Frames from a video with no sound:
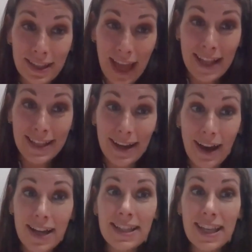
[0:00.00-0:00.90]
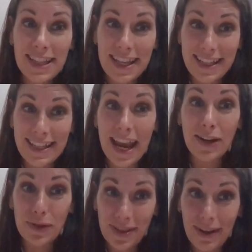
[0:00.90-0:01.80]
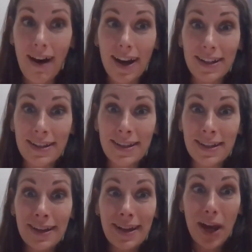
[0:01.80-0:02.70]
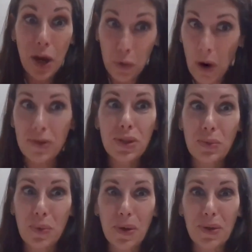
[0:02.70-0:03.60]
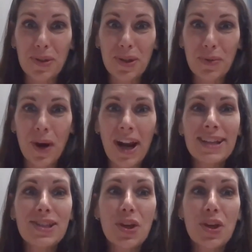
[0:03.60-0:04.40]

that size is a standard size across the world, right?